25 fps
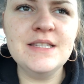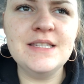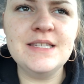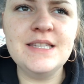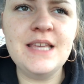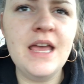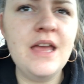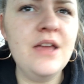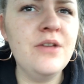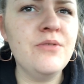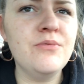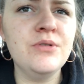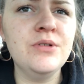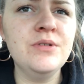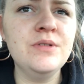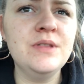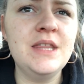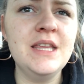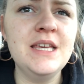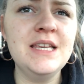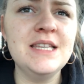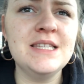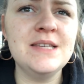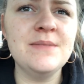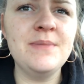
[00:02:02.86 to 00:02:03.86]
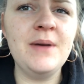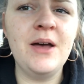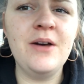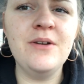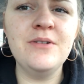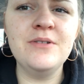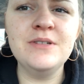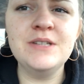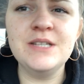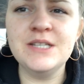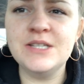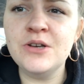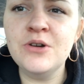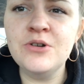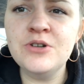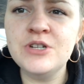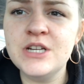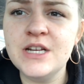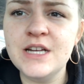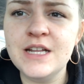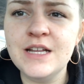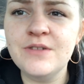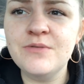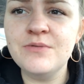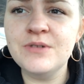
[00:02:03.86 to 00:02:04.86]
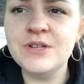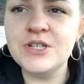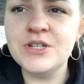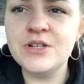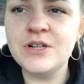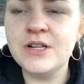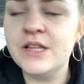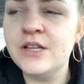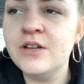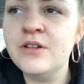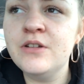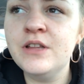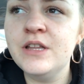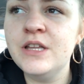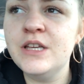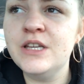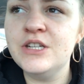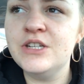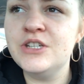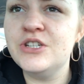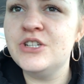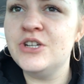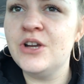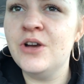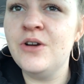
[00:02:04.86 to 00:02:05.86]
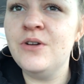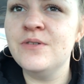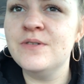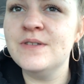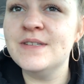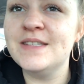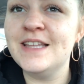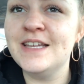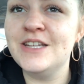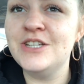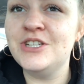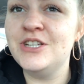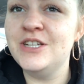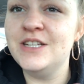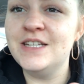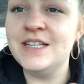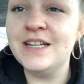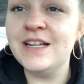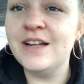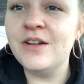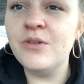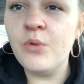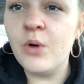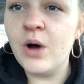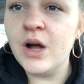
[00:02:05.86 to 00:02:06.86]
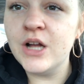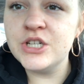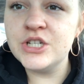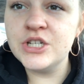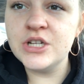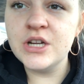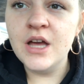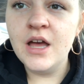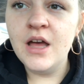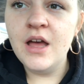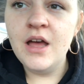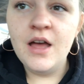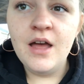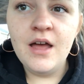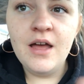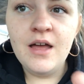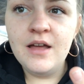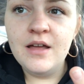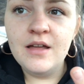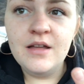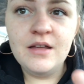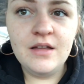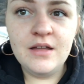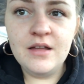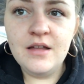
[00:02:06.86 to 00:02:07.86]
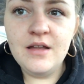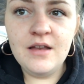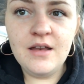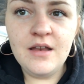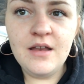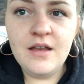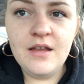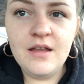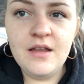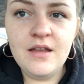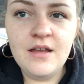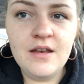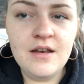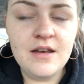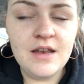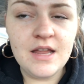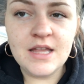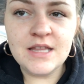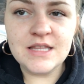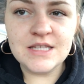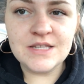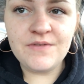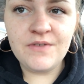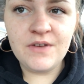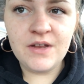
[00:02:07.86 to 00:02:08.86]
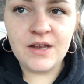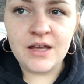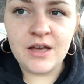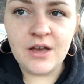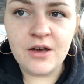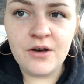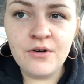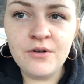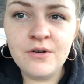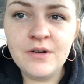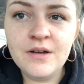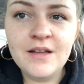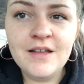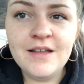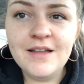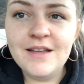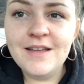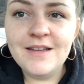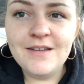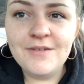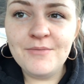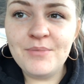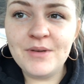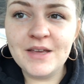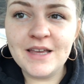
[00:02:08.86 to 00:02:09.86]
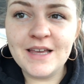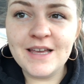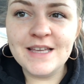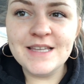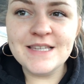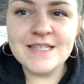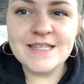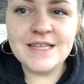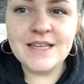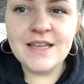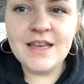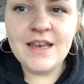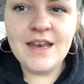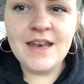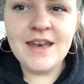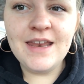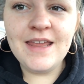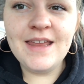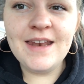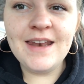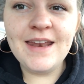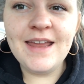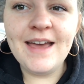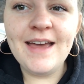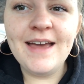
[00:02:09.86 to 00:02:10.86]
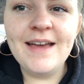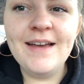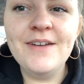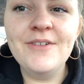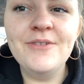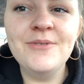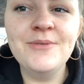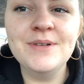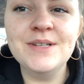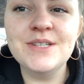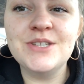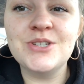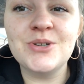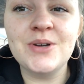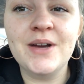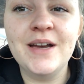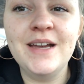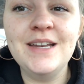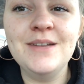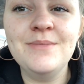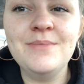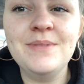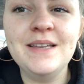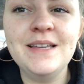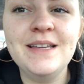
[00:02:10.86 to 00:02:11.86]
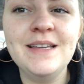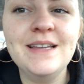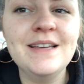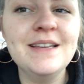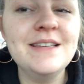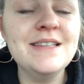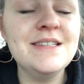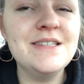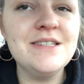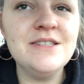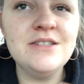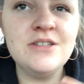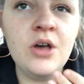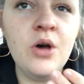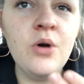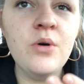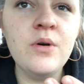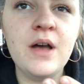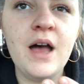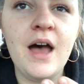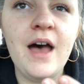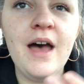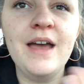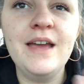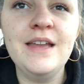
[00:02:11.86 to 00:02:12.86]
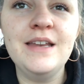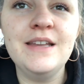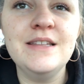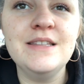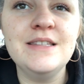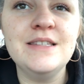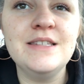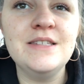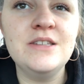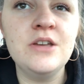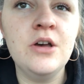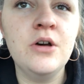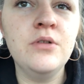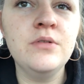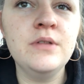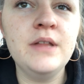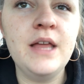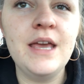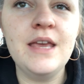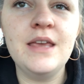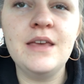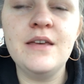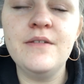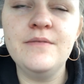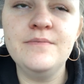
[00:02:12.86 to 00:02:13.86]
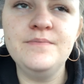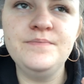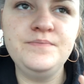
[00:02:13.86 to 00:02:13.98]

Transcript: saying rude things about Dissociated, which clearly shows that she didn't watch Nin's video, because Nin was trying to be so kind and so, like,